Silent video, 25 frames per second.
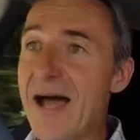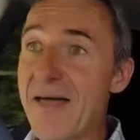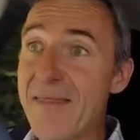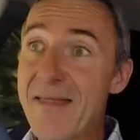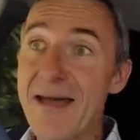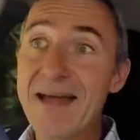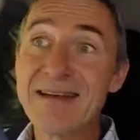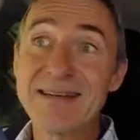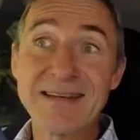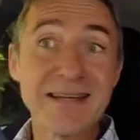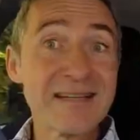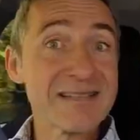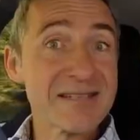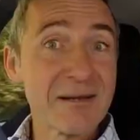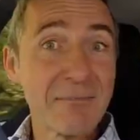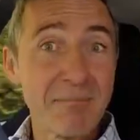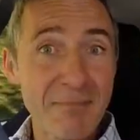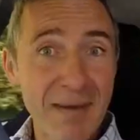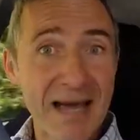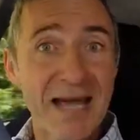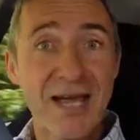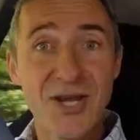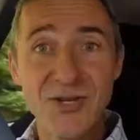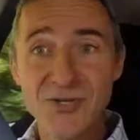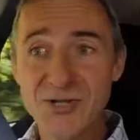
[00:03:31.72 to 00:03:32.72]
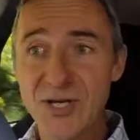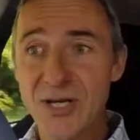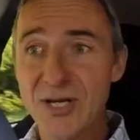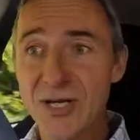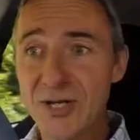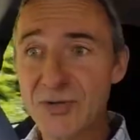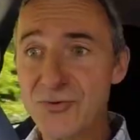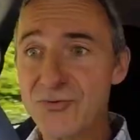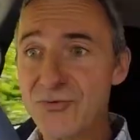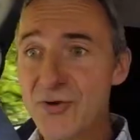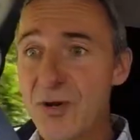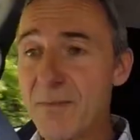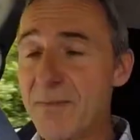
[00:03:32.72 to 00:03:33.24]
and that is a major
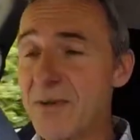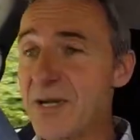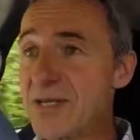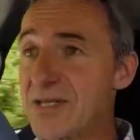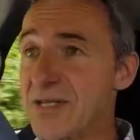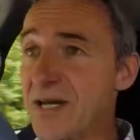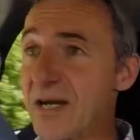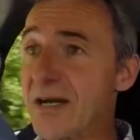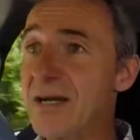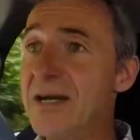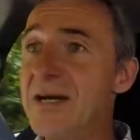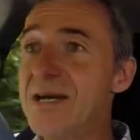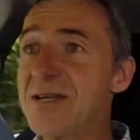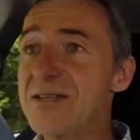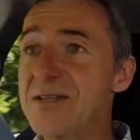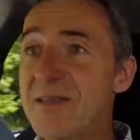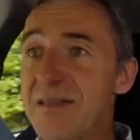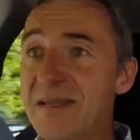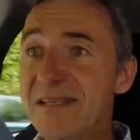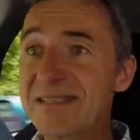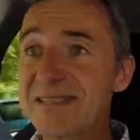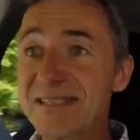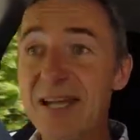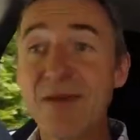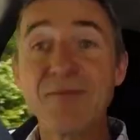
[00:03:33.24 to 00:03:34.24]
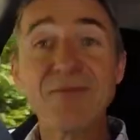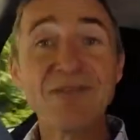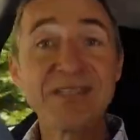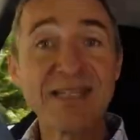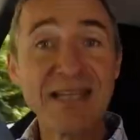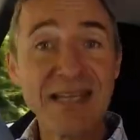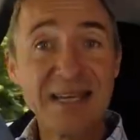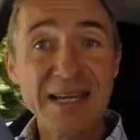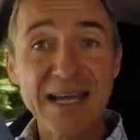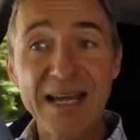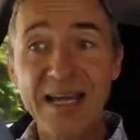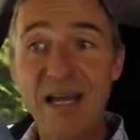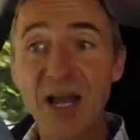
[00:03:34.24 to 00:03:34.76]
contributor to the 70
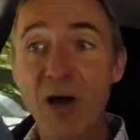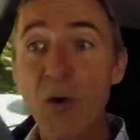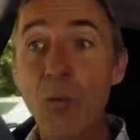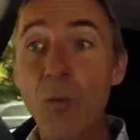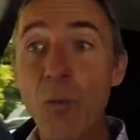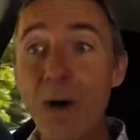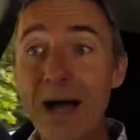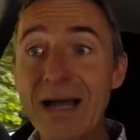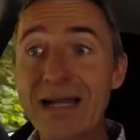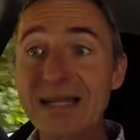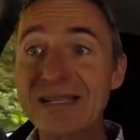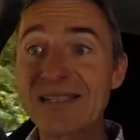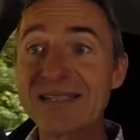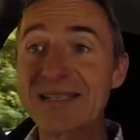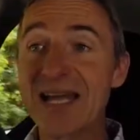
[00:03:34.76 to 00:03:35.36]
kilo weight